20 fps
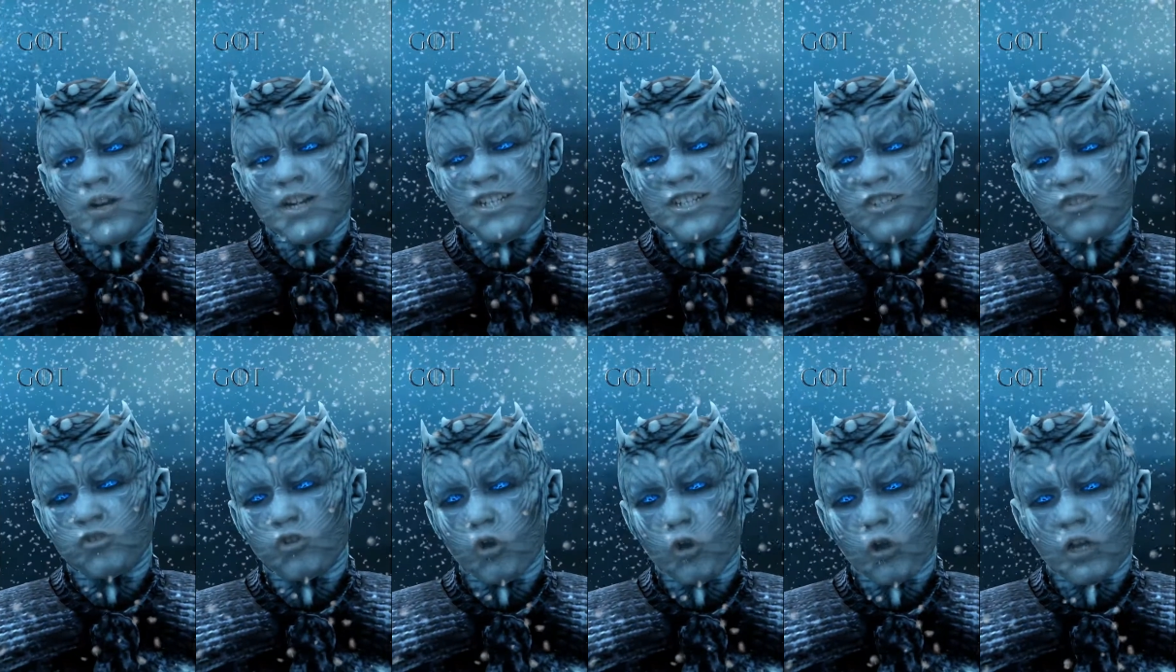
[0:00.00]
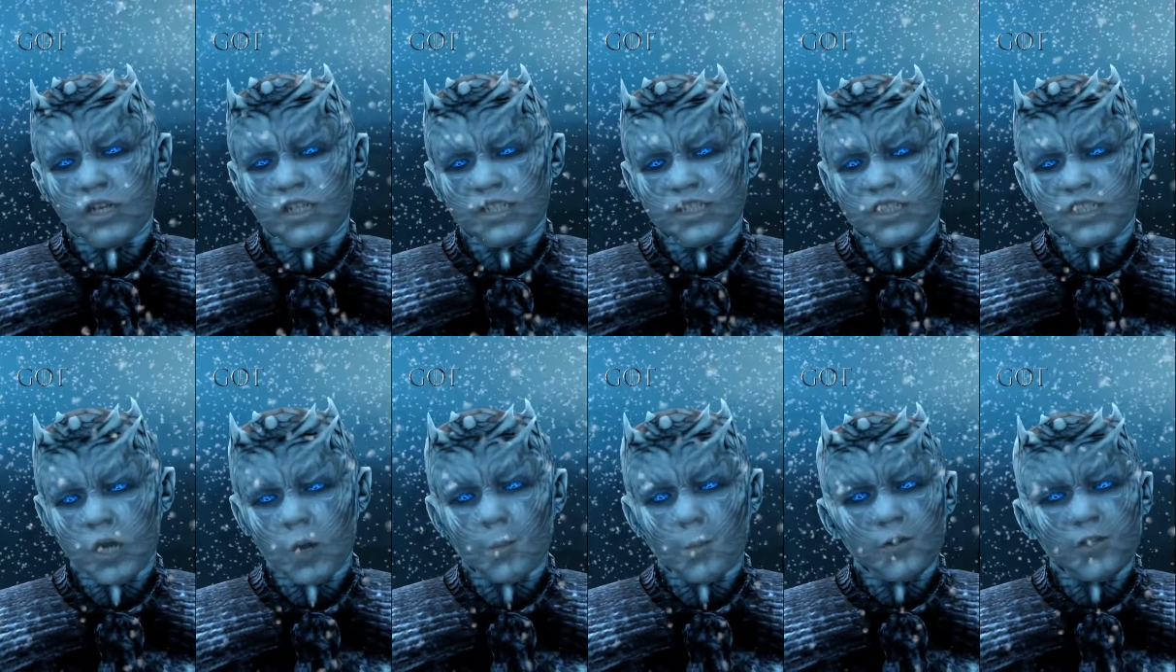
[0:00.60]
Winter is
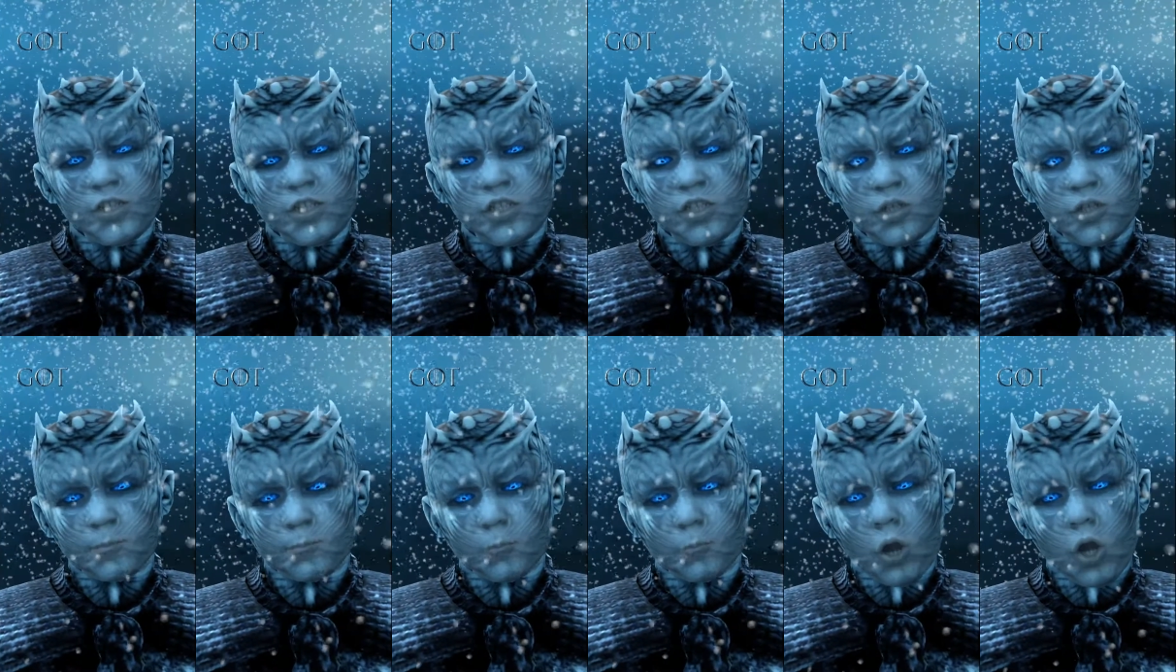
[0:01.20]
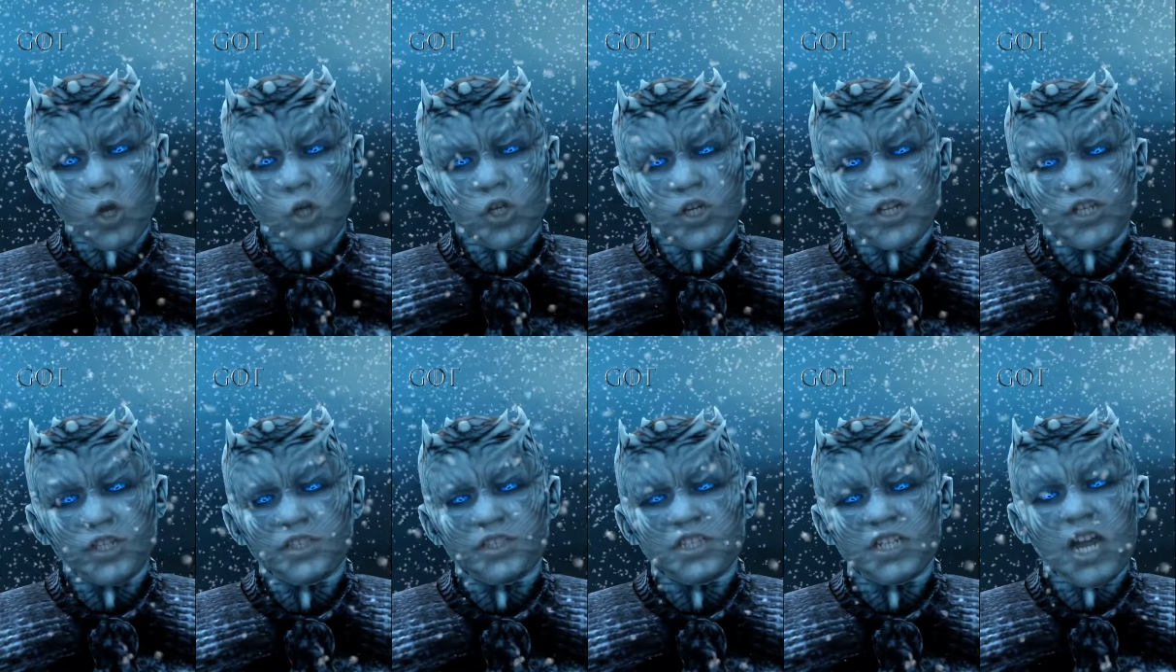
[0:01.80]
coming to Martin